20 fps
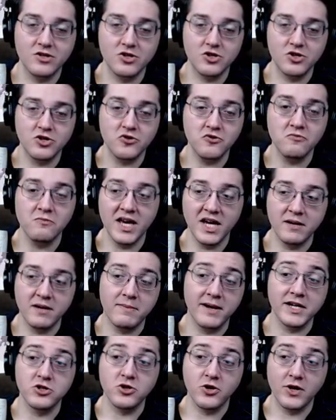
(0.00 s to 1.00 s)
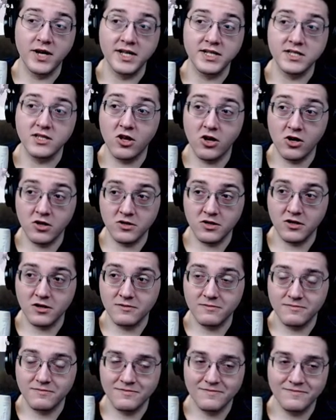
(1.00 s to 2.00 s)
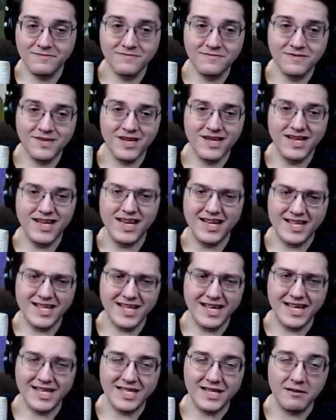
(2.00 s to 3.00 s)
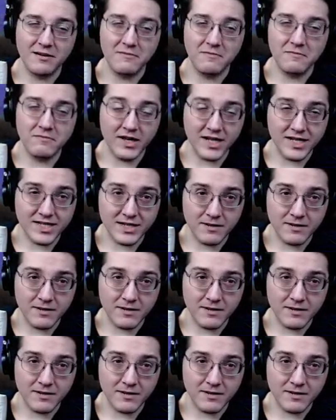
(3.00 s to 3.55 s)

to make my trains longer. It's it's a it's